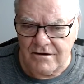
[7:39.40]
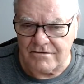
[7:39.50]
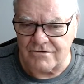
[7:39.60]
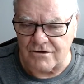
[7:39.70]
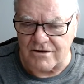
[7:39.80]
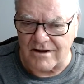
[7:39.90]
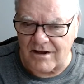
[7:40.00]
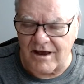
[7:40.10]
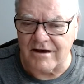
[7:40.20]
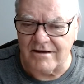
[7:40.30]
so that
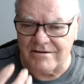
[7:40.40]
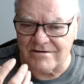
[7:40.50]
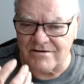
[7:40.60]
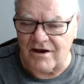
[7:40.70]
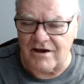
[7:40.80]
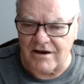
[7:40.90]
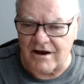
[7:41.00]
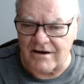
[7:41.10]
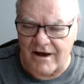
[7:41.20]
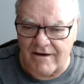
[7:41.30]
they can see
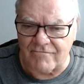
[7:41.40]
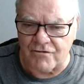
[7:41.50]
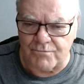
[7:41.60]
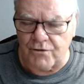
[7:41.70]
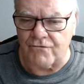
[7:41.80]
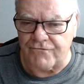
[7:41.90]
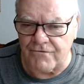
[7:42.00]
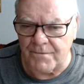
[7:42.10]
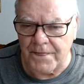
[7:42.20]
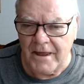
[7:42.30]
and have their proof
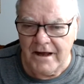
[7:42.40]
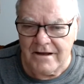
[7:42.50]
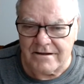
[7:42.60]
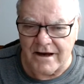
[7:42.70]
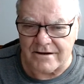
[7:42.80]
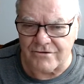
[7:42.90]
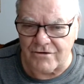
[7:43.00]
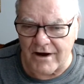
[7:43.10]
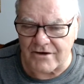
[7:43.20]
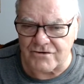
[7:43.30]
that
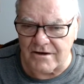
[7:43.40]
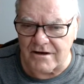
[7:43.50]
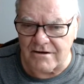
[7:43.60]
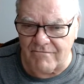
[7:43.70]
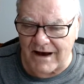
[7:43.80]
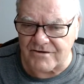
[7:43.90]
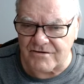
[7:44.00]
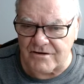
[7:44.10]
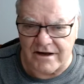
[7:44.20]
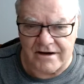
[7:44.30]
you're actually
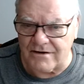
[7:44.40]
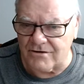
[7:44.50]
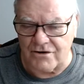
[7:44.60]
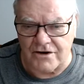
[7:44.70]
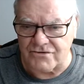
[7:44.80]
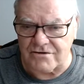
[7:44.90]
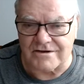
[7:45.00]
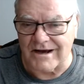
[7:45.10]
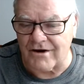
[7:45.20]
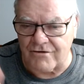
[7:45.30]
vaccinated and you're not
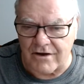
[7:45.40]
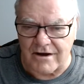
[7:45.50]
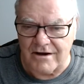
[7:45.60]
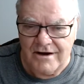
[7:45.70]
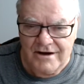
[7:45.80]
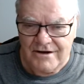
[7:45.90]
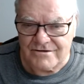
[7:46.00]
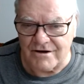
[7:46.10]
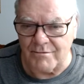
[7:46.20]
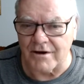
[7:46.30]
just carrying
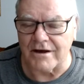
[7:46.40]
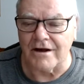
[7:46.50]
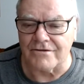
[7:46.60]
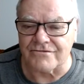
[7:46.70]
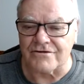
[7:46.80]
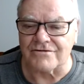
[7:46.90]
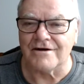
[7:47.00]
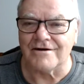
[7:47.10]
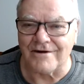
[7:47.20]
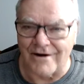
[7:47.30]
somebody else's
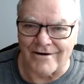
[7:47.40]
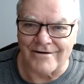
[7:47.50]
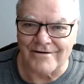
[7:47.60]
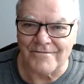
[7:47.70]
card.